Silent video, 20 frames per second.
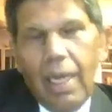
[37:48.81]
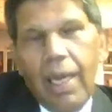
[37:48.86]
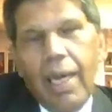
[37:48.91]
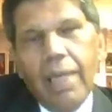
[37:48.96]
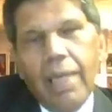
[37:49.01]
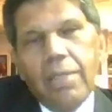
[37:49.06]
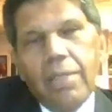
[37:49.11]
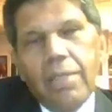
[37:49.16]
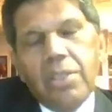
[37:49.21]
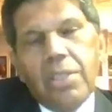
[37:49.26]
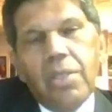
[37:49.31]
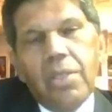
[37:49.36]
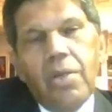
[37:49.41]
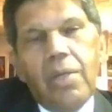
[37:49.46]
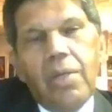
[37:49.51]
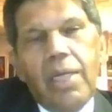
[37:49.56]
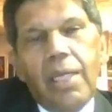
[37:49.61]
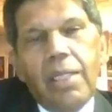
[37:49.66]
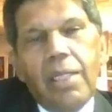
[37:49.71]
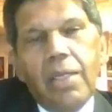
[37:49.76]
And
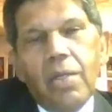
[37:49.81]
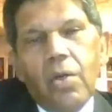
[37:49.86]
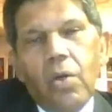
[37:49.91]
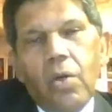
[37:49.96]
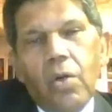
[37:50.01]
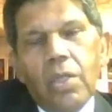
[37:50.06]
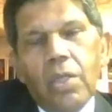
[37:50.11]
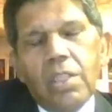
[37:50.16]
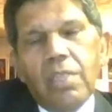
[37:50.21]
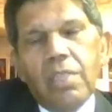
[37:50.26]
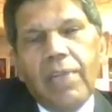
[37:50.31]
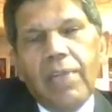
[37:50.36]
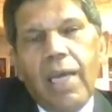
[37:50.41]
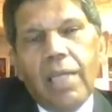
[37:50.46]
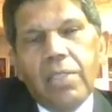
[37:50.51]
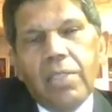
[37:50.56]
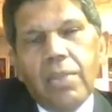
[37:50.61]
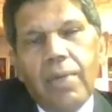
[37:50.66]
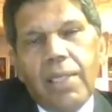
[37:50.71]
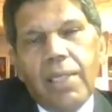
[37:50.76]
so in the course of
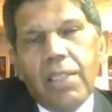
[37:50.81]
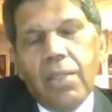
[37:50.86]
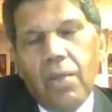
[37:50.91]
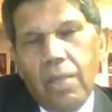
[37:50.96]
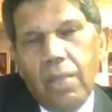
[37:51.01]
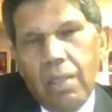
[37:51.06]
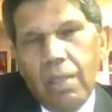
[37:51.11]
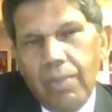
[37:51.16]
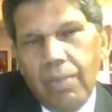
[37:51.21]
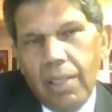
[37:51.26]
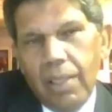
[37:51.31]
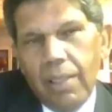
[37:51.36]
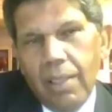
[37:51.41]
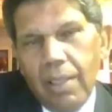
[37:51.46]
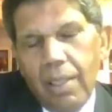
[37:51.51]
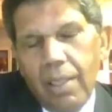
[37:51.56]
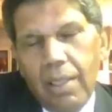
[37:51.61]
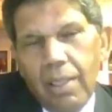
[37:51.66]
that, so I told him that